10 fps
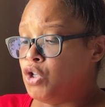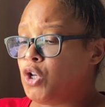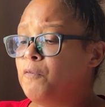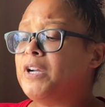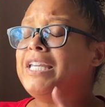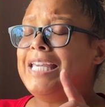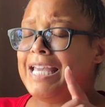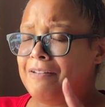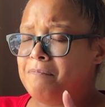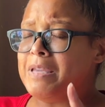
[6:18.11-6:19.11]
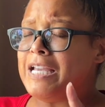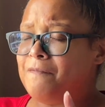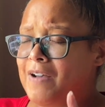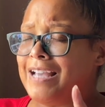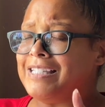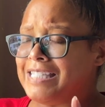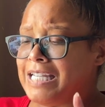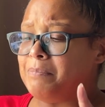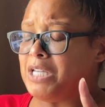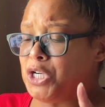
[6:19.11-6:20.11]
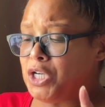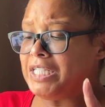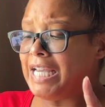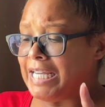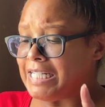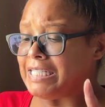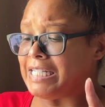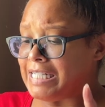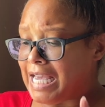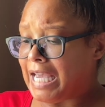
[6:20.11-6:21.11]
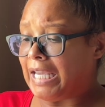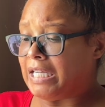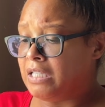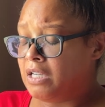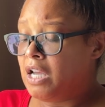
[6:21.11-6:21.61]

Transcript: So forgive me if I seem irritated today.